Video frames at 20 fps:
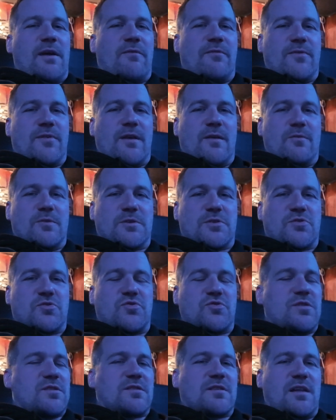everything was
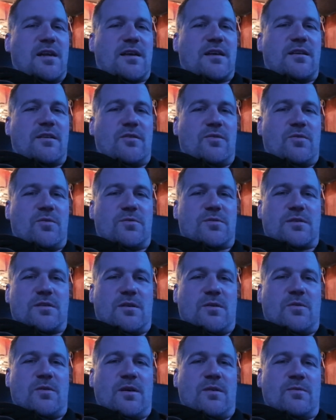just like a new.
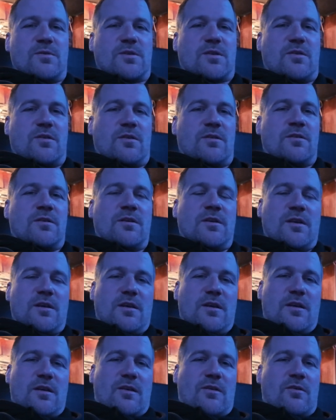So it was good
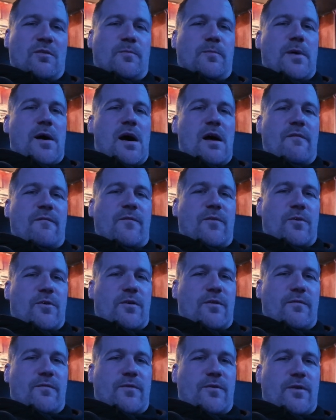buy
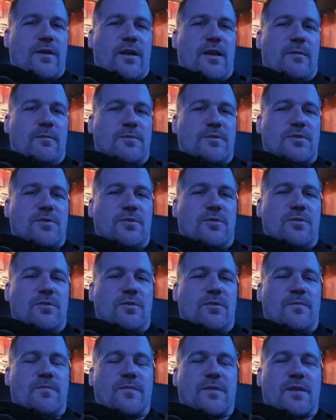for him
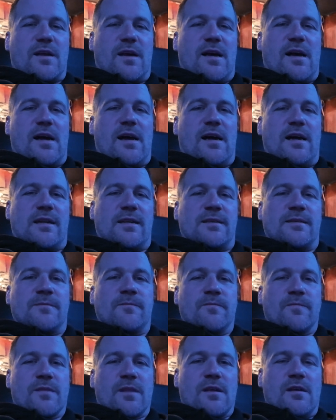too. And
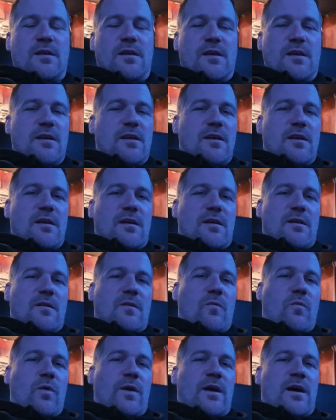
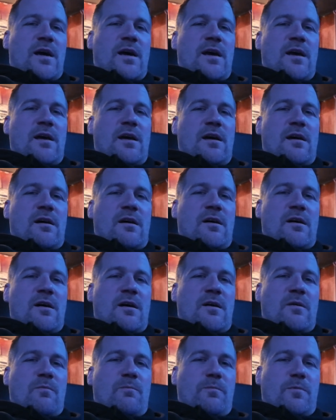when
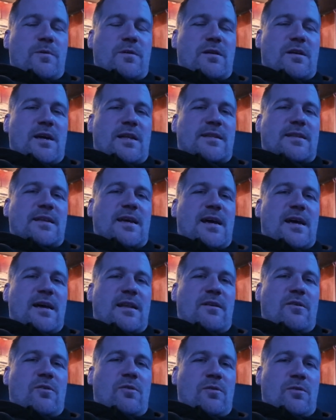I got
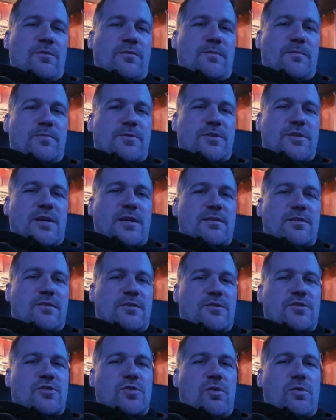that old
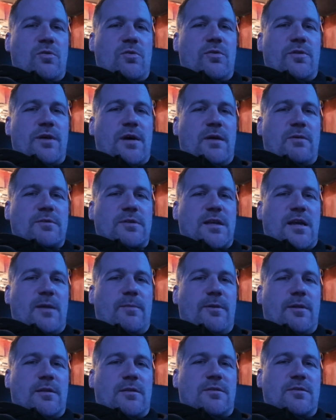projector sold, I was
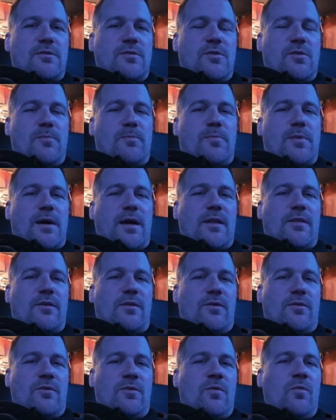able to buy
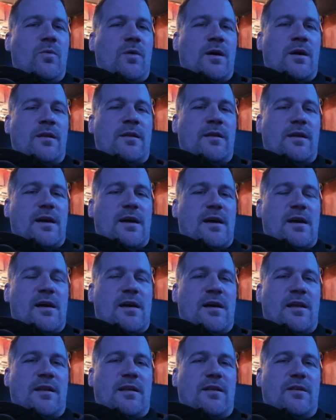the new one,
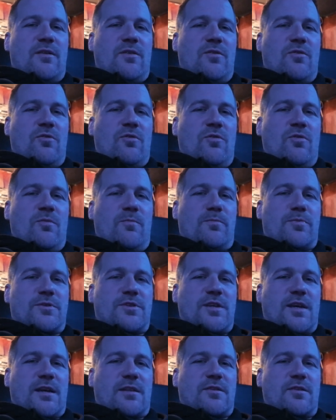and new
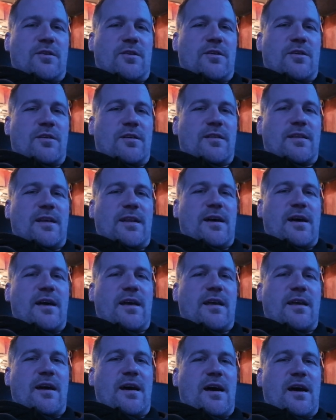projector that
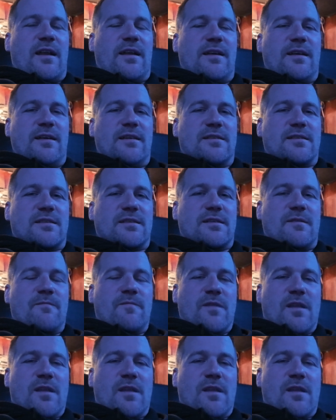I got is